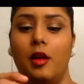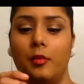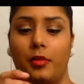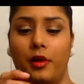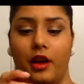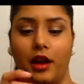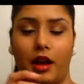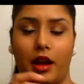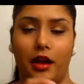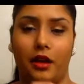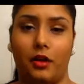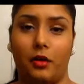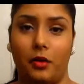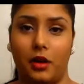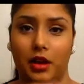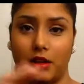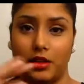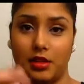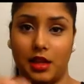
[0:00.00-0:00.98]
but I don't
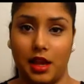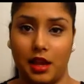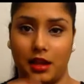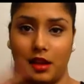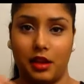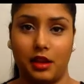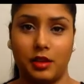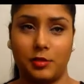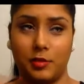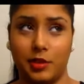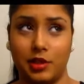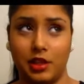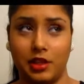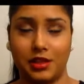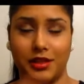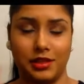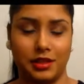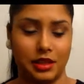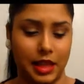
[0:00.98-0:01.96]
want to take it, especially
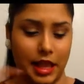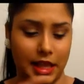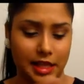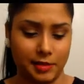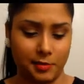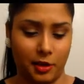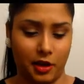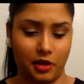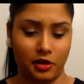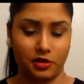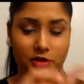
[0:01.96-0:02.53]
because it's a glass bottle.